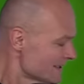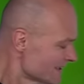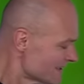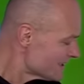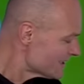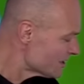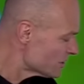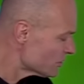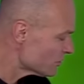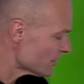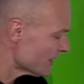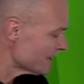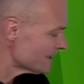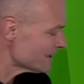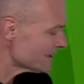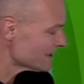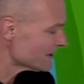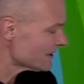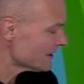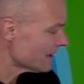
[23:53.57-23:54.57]

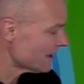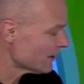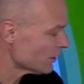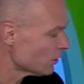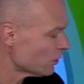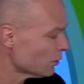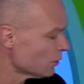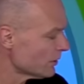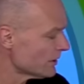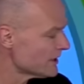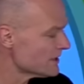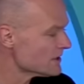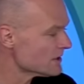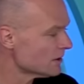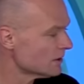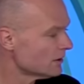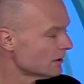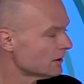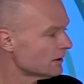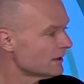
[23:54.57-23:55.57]
stress and
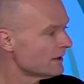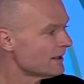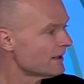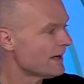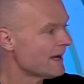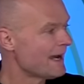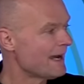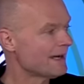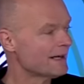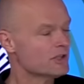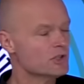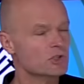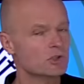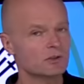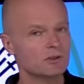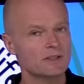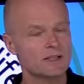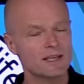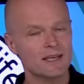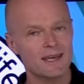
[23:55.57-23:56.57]
cortisol
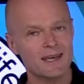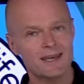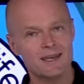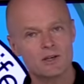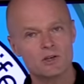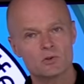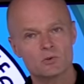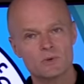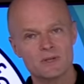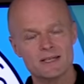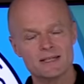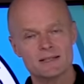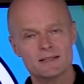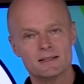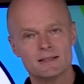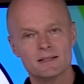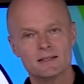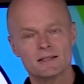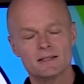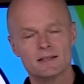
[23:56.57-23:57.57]
actually
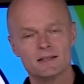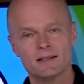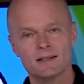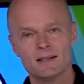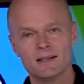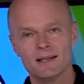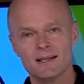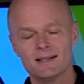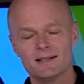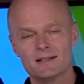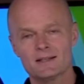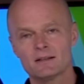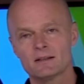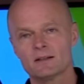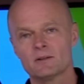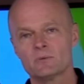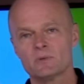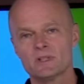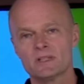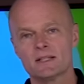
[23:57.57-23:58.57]
increases
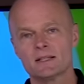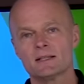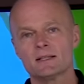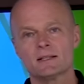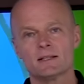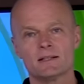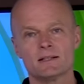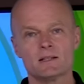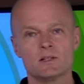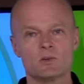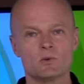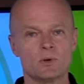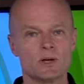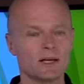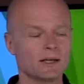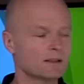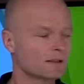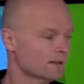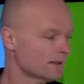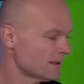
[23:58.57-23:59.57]
insulin resistance
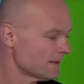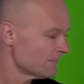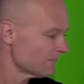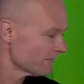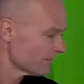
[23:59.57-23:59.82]
directly.